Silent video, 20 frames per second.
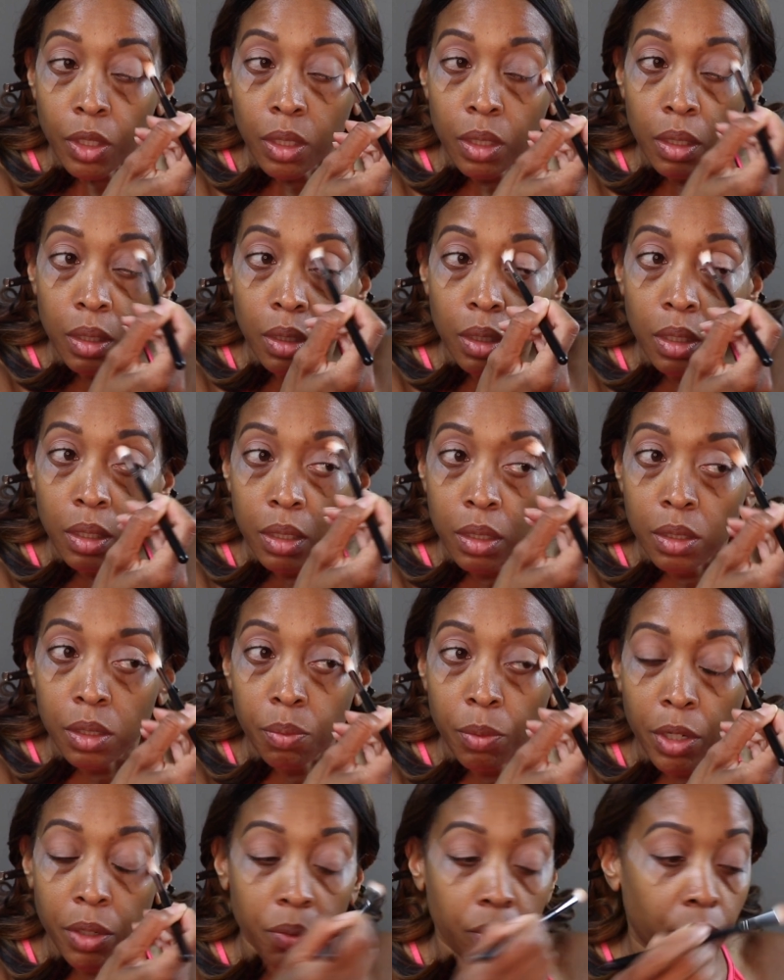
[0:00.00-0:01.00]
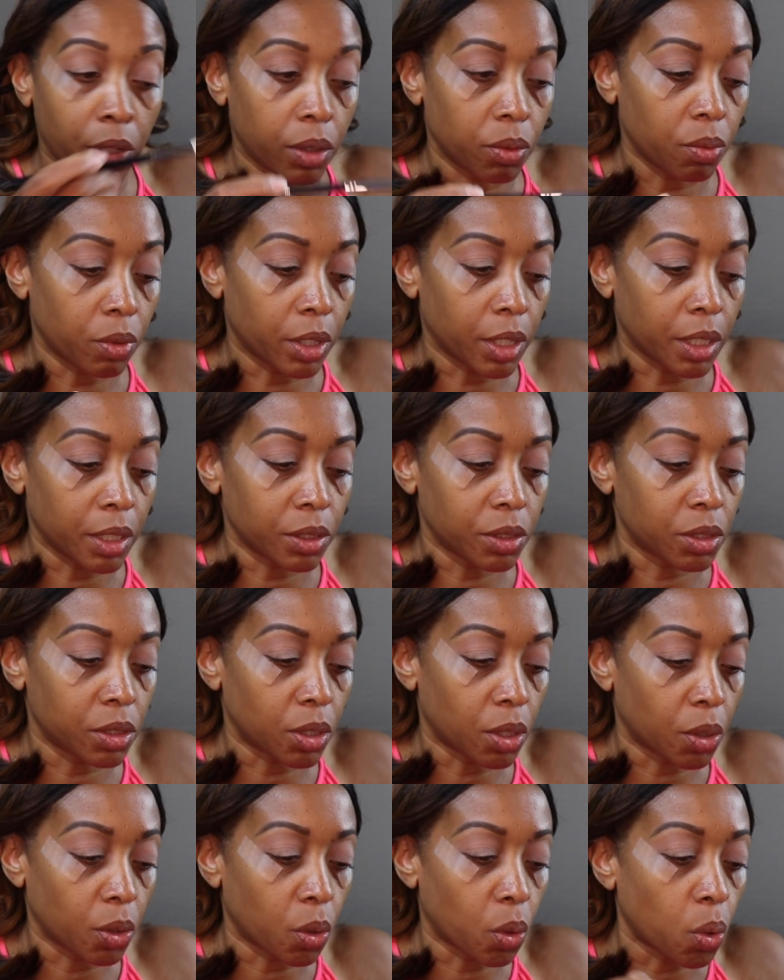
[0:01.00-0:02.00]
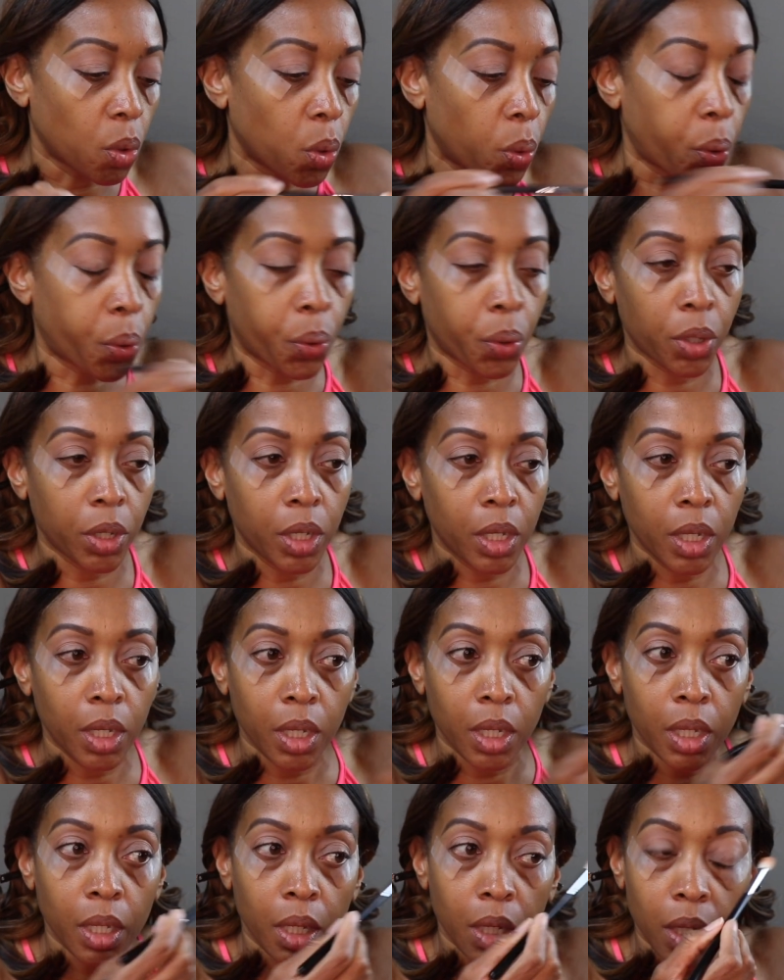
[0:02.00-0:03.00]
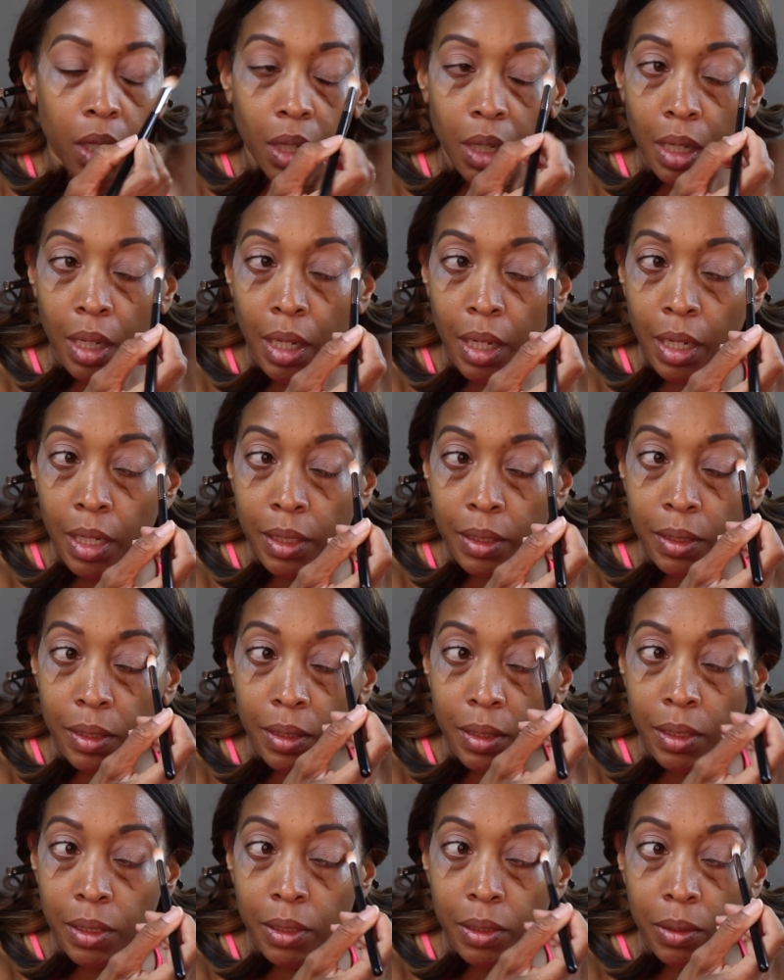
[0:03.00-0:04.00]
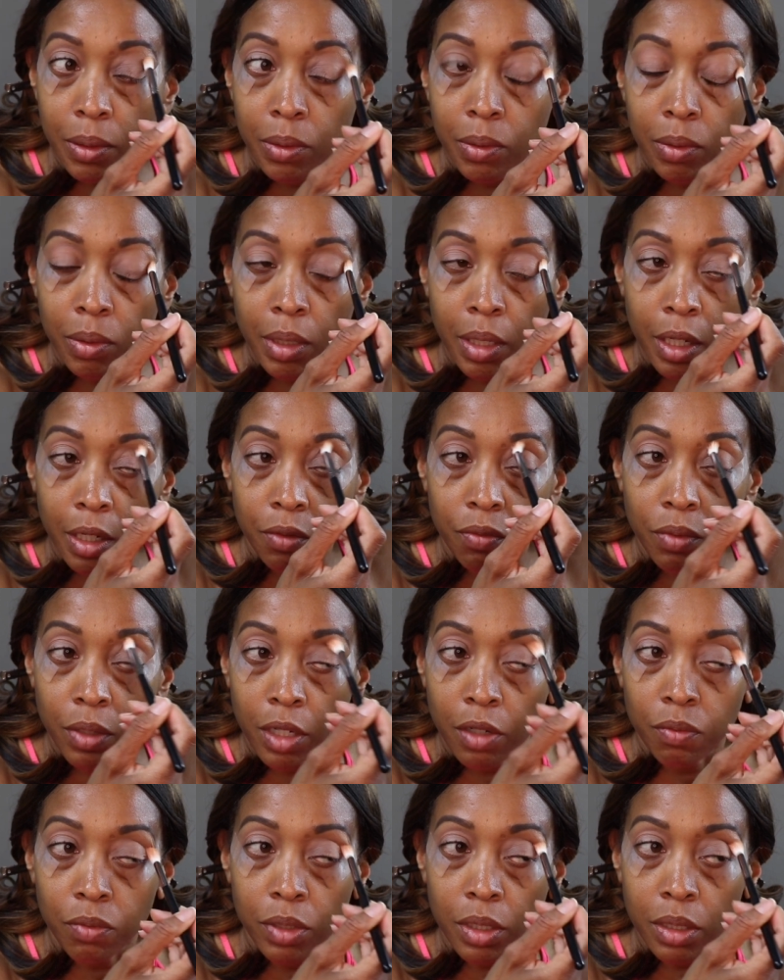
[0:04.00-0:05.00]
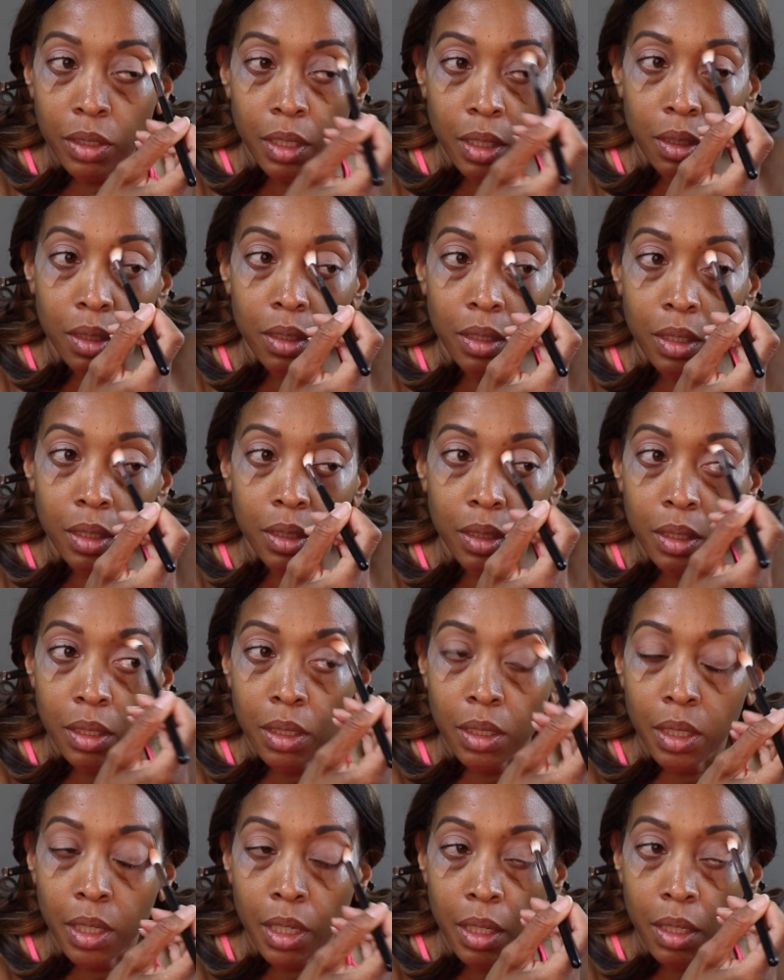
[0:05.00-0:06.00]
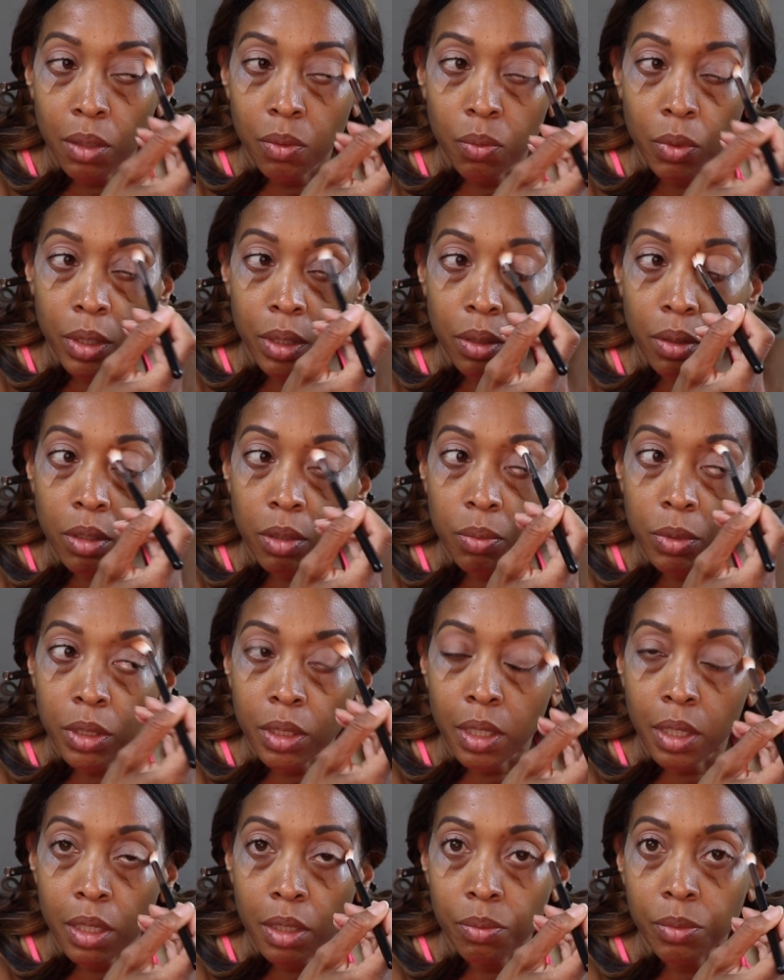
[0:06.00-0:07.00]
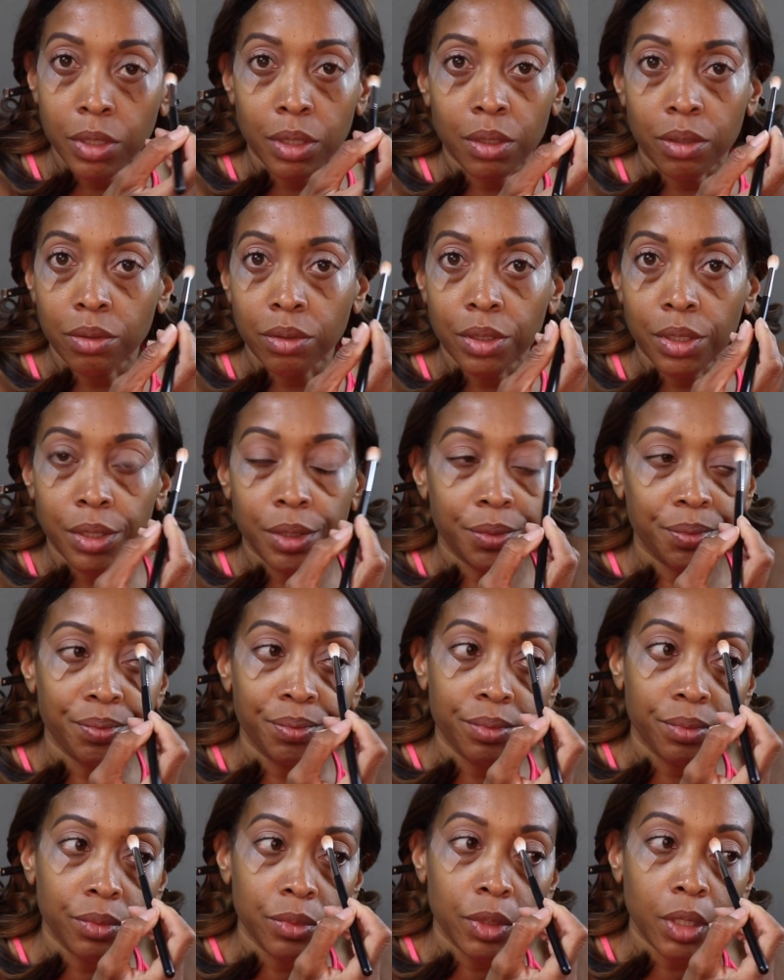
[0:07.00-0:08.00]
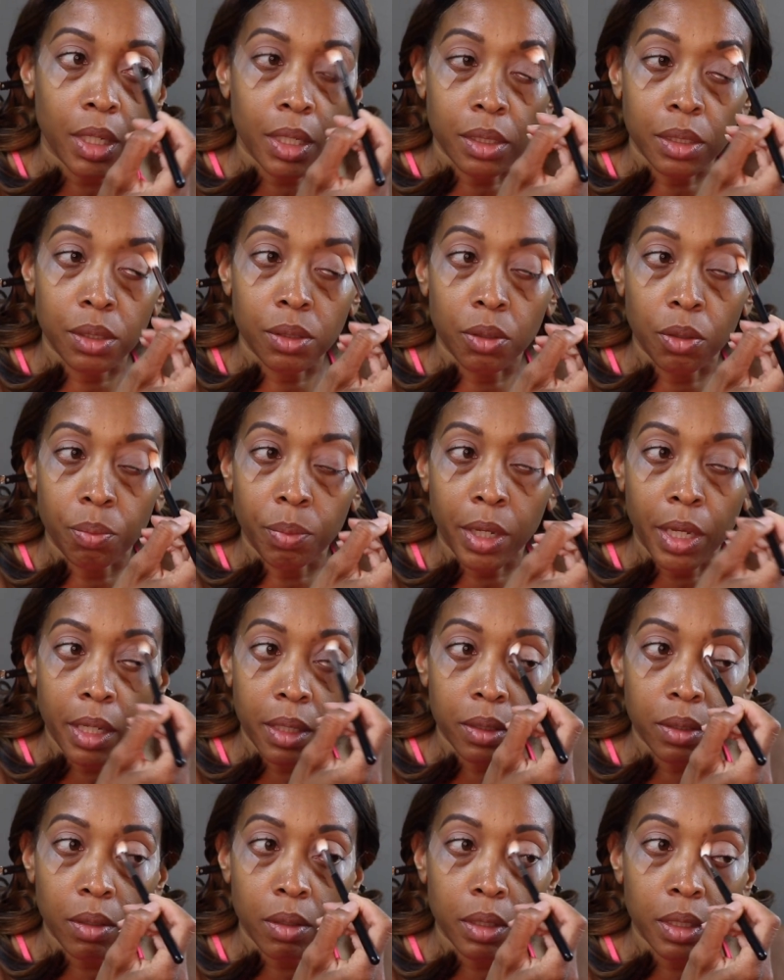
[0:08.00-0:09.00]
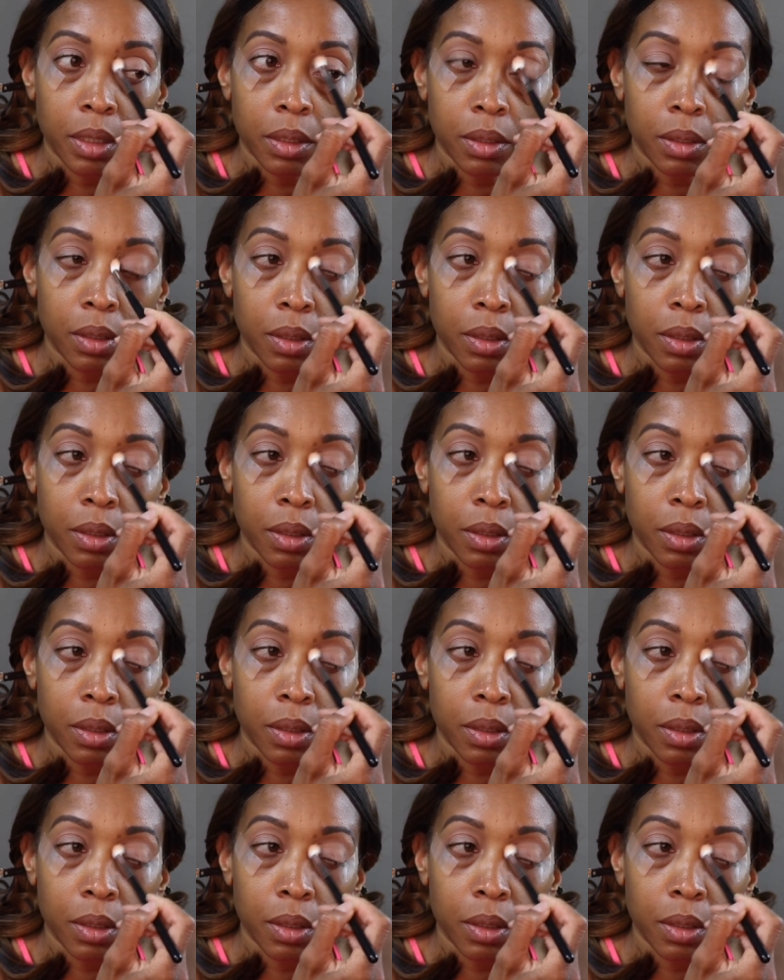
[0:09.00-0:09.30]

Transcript: and then It's My Ray Ray. So I've looked at the Desi and Katie one a couple of times in Ulta. I still pass on it.